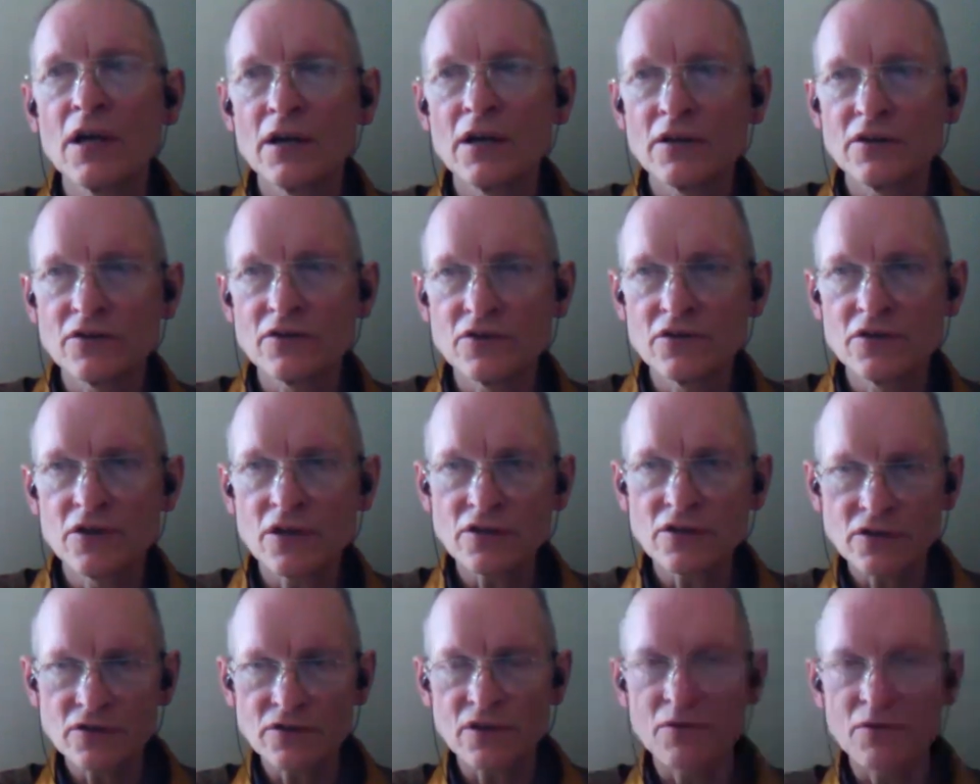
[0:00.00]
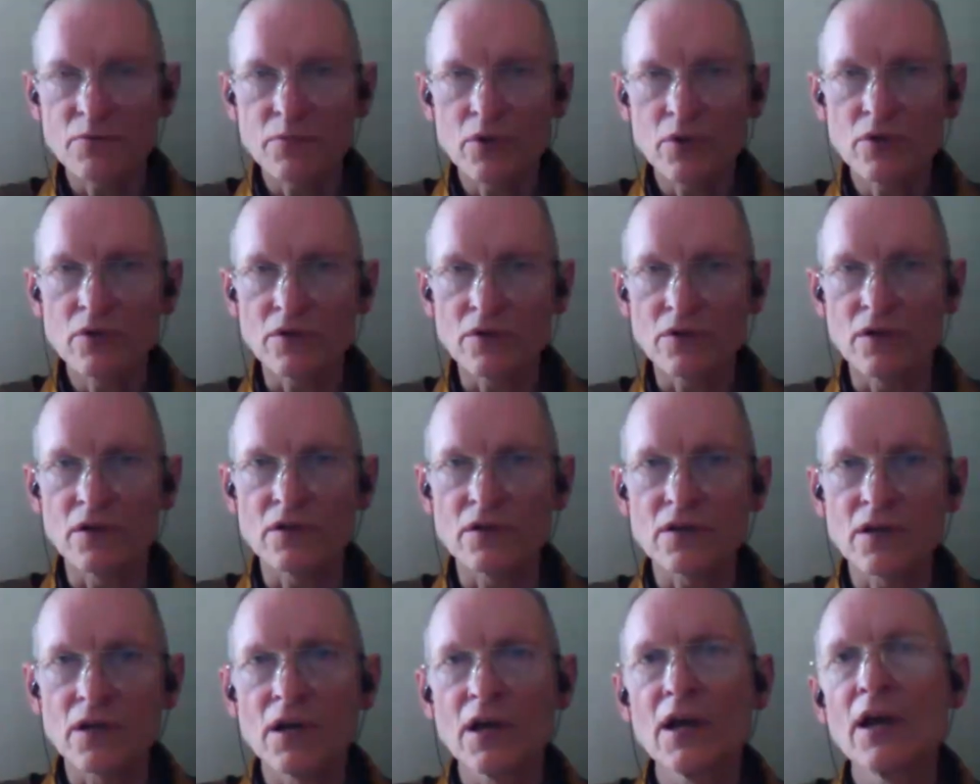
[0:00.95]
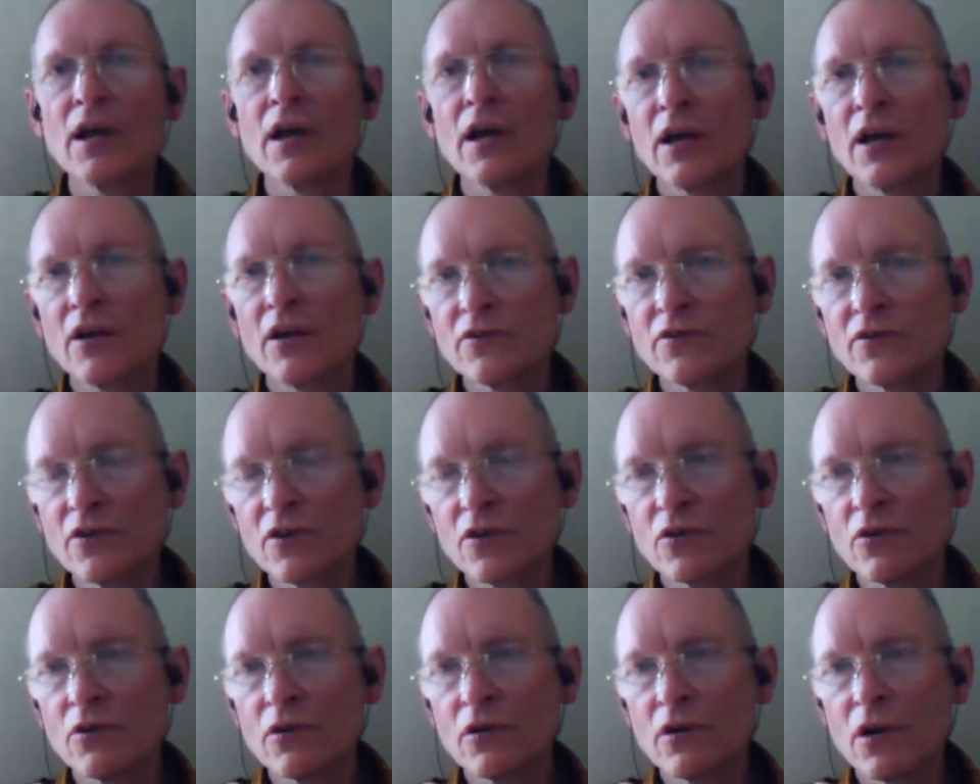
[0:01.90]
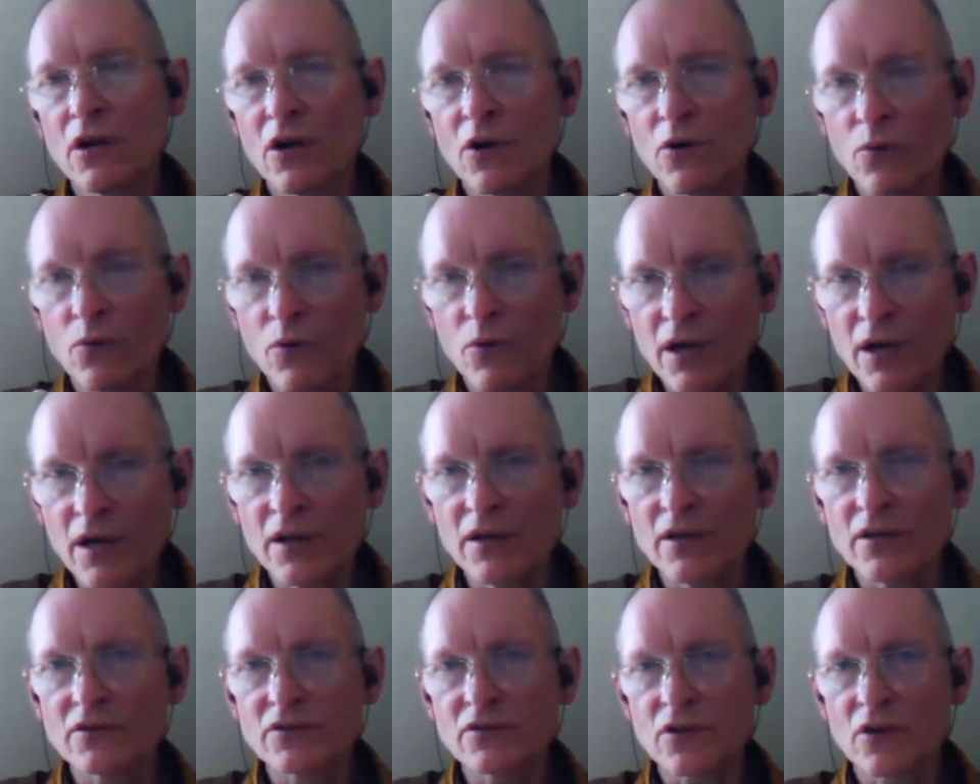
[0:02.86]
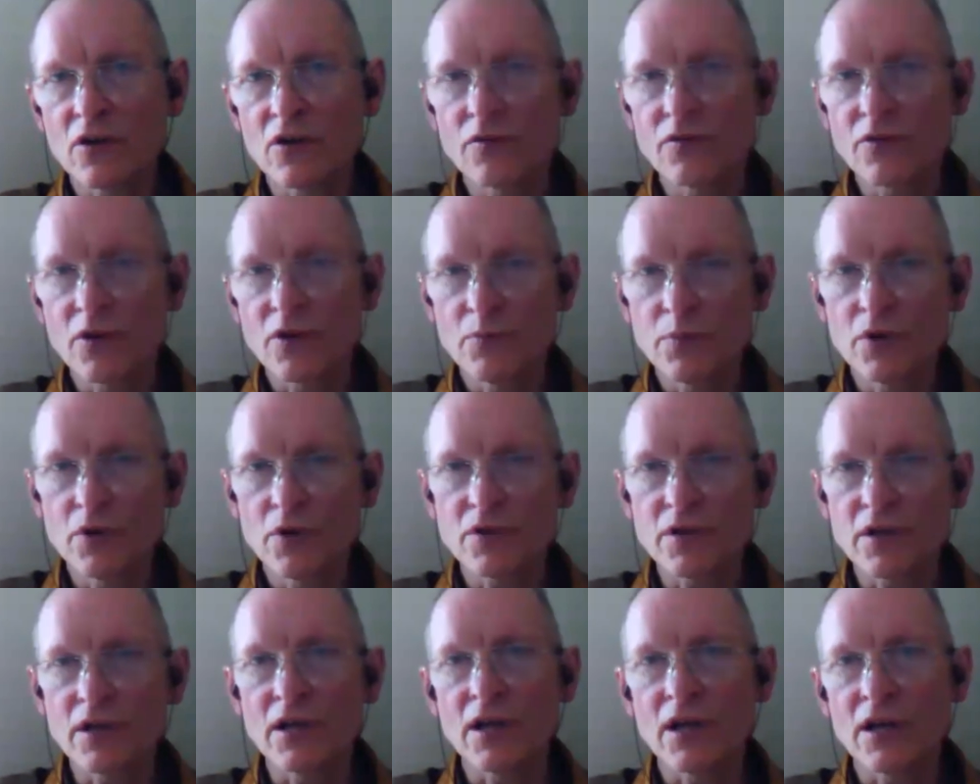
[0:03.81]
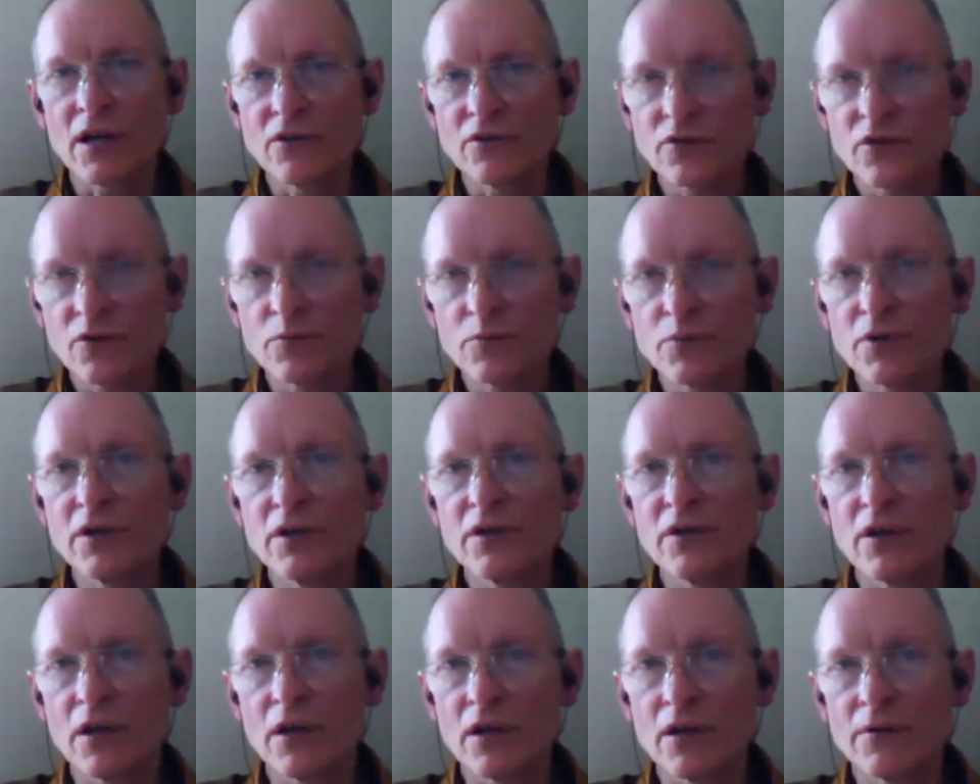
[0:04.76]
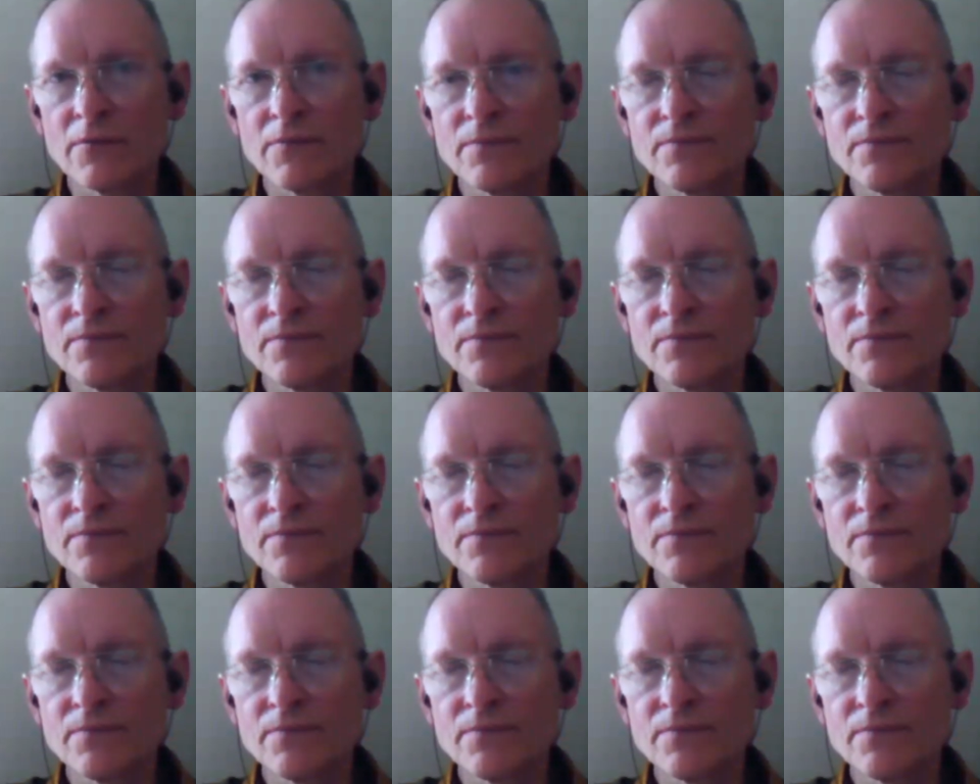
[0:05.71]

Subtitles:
is just as important as your awareness of your body and your breathing.